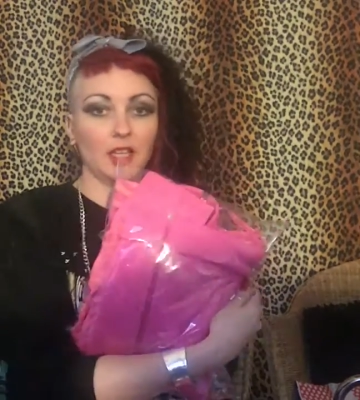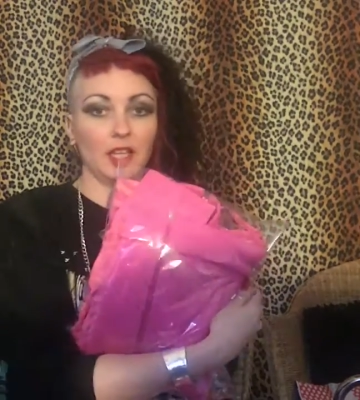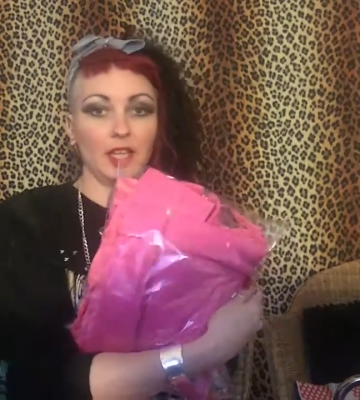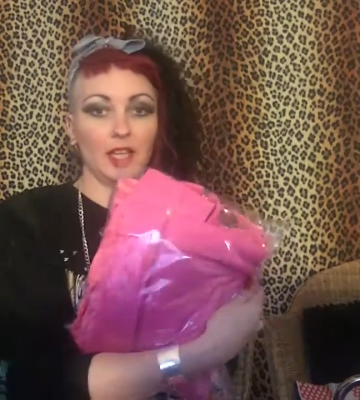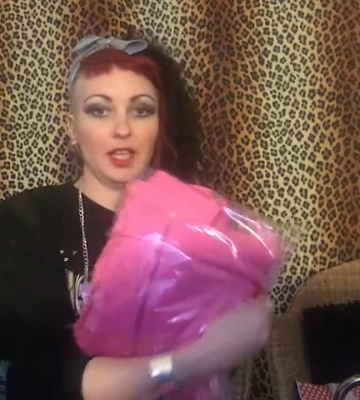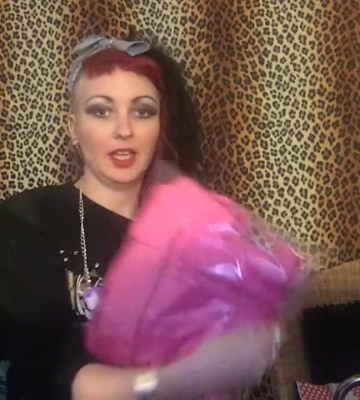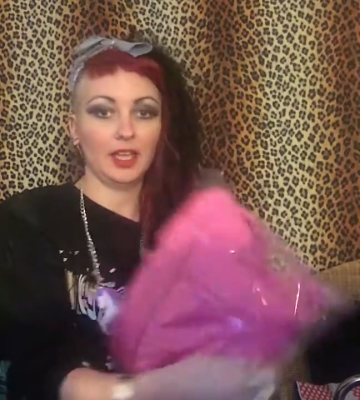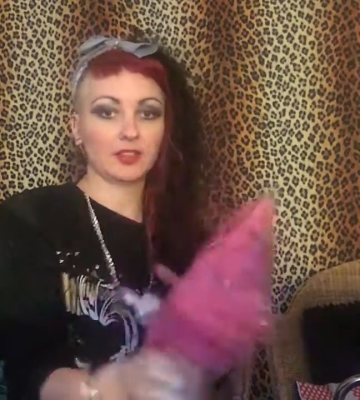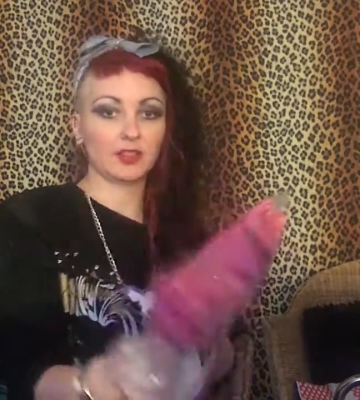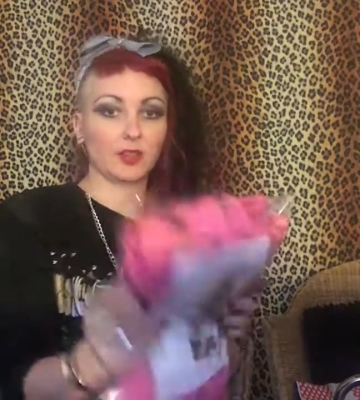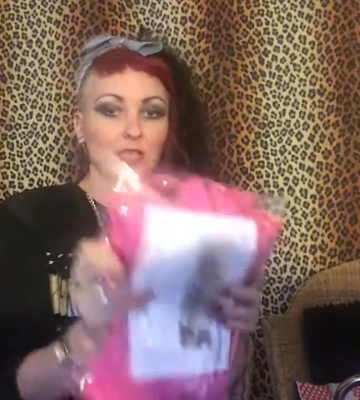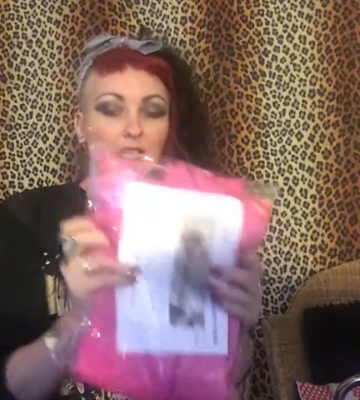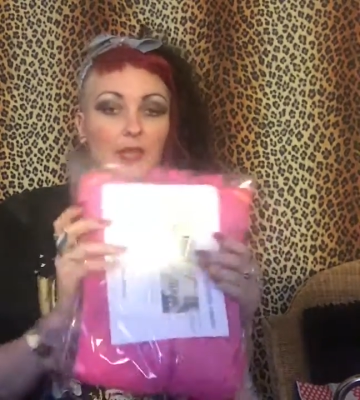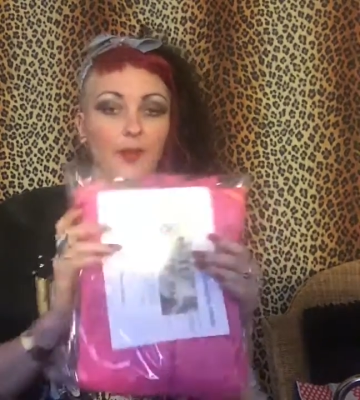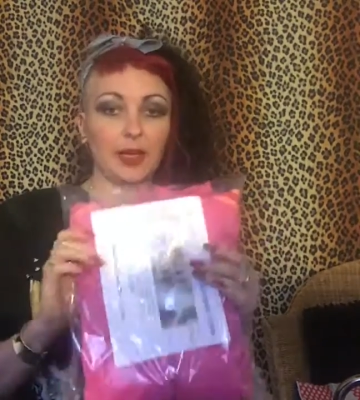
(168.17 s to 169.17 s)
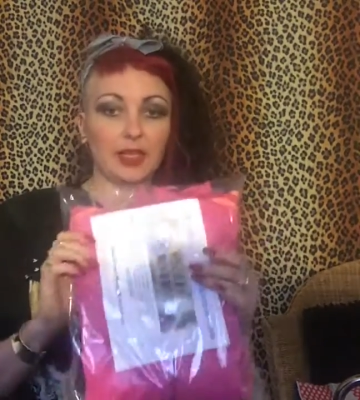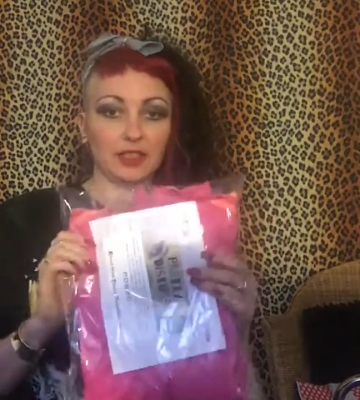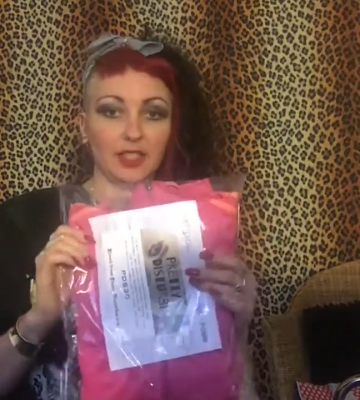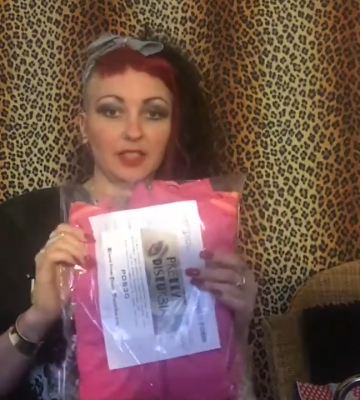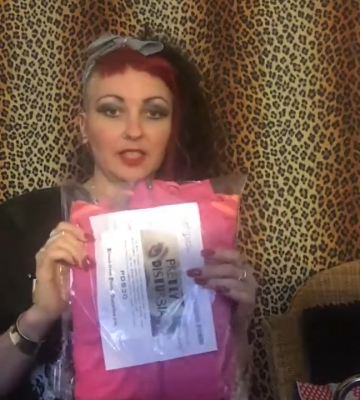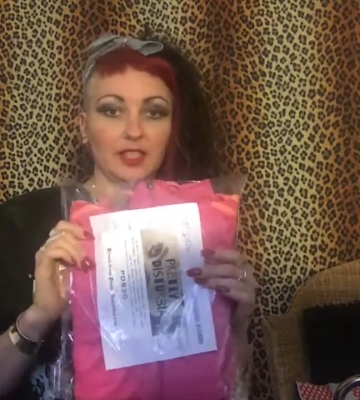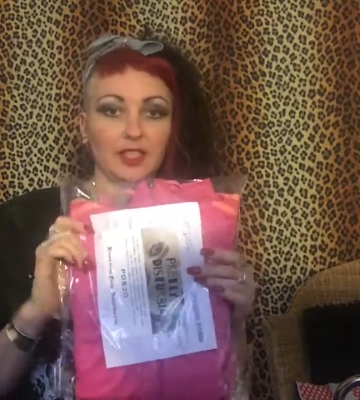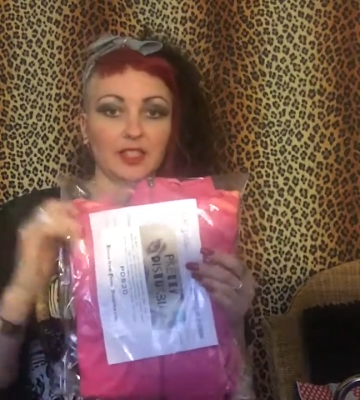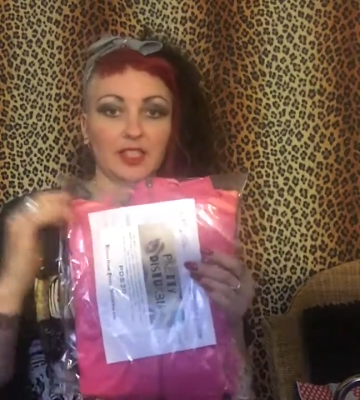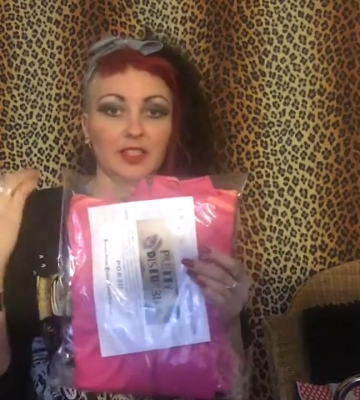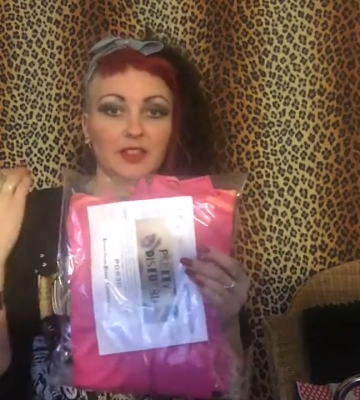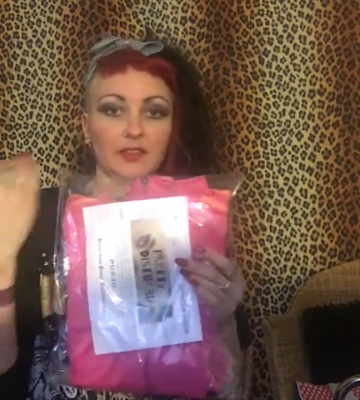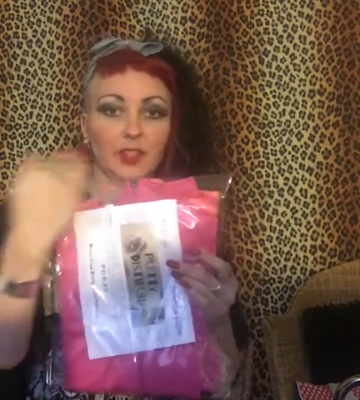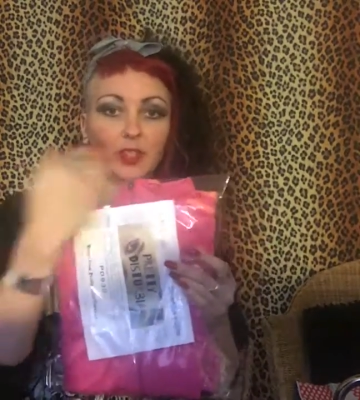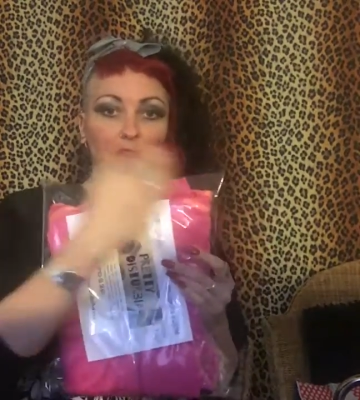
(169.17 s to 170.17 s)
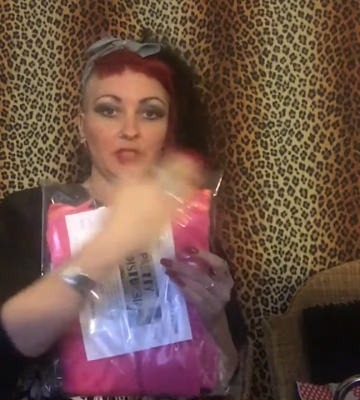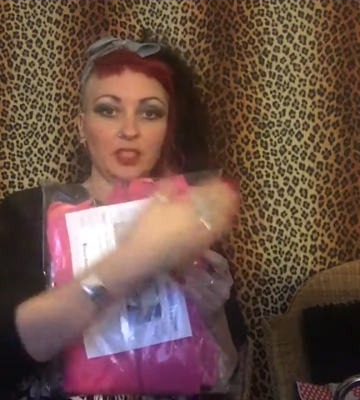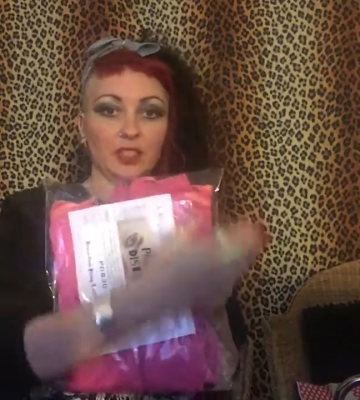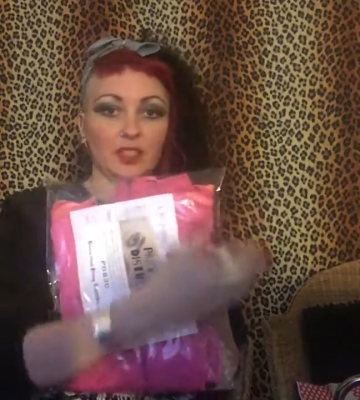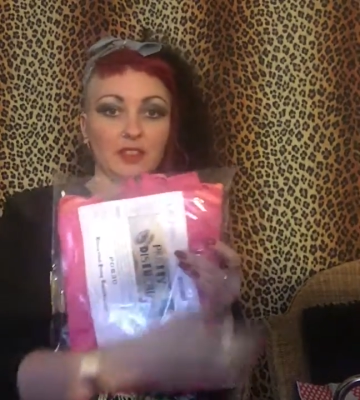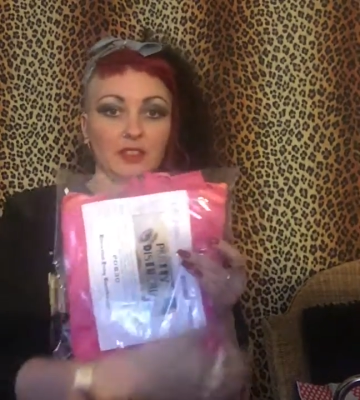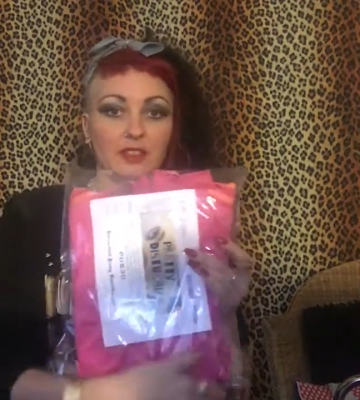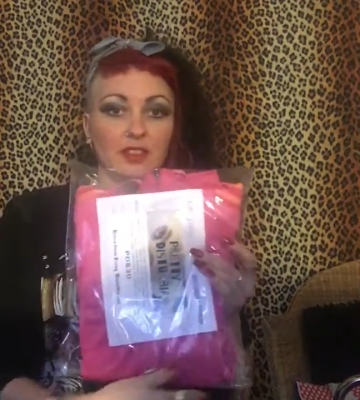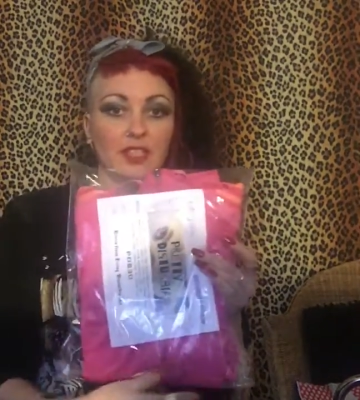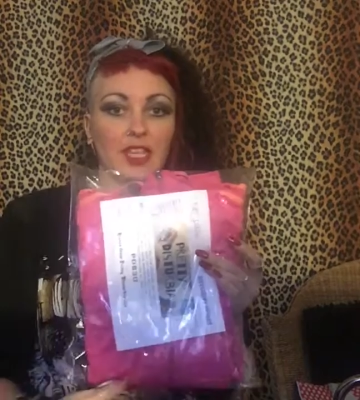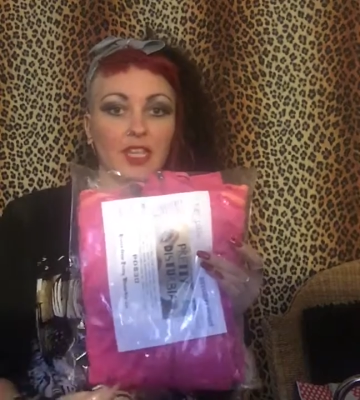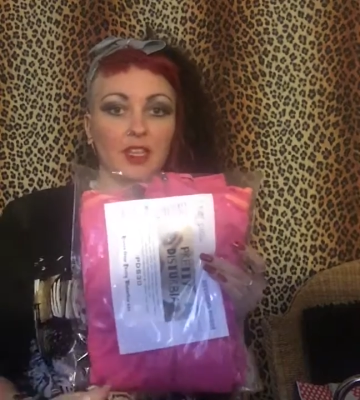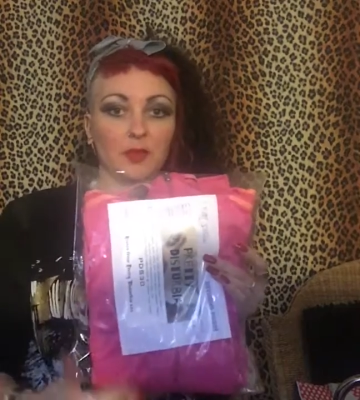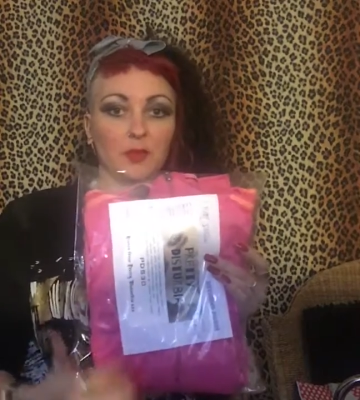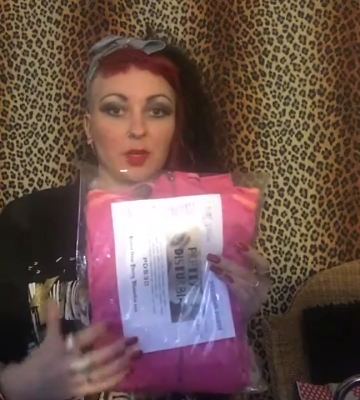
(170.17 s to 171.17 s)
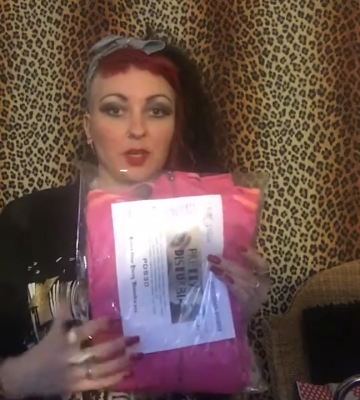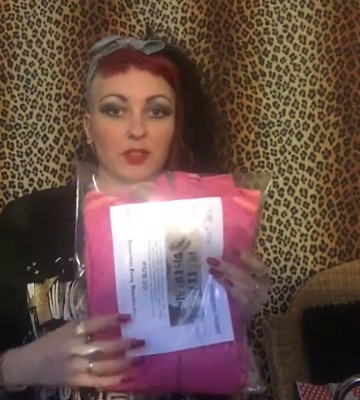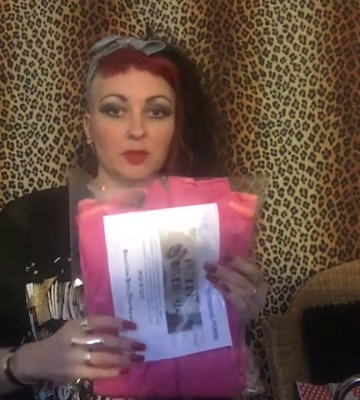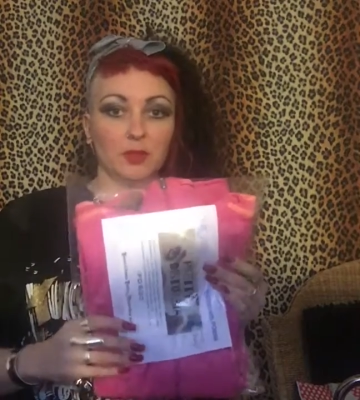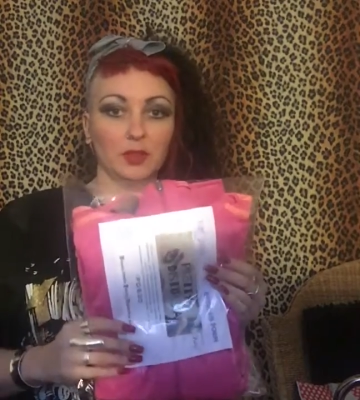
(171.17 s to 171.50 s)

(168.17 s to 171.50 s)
Uh, so a clear bag like this, it's folded as neat as possible,